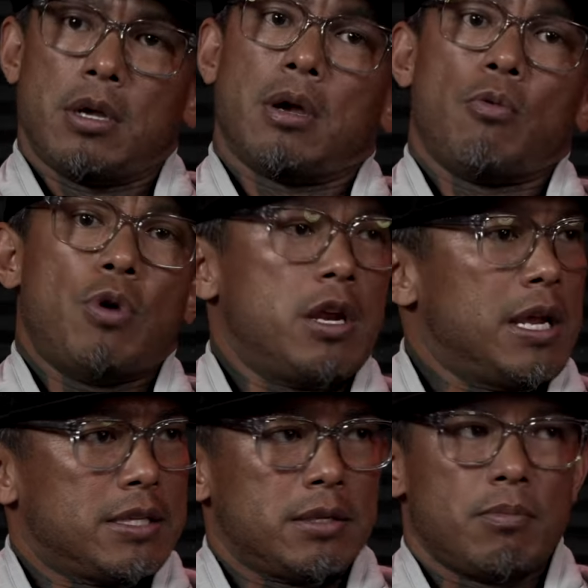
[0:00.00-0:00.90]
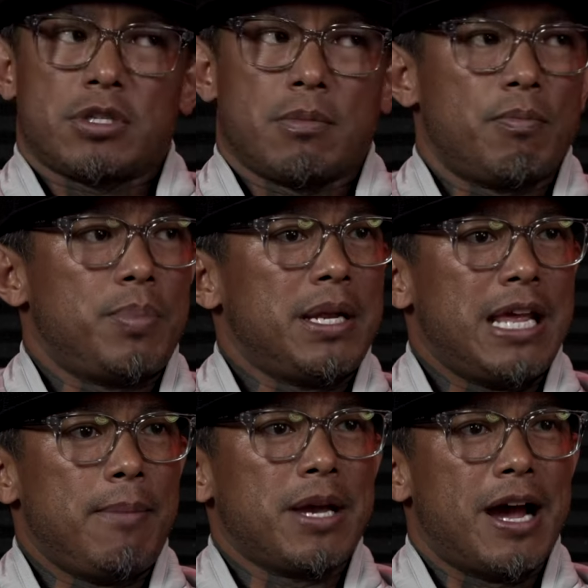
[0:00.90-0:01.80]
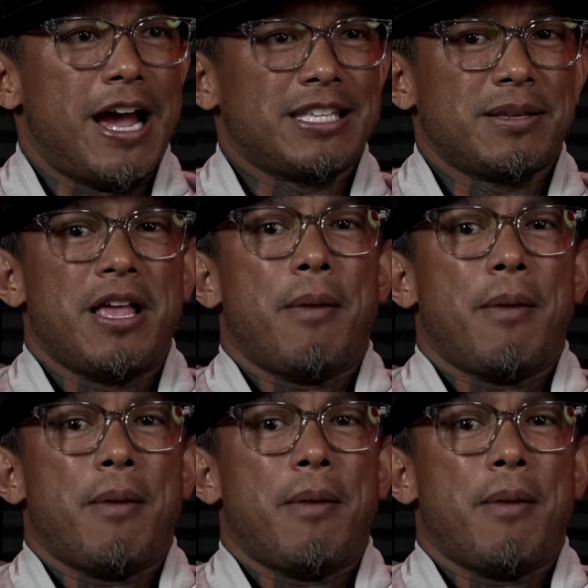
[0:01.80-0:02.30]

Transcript: went against some big name guys,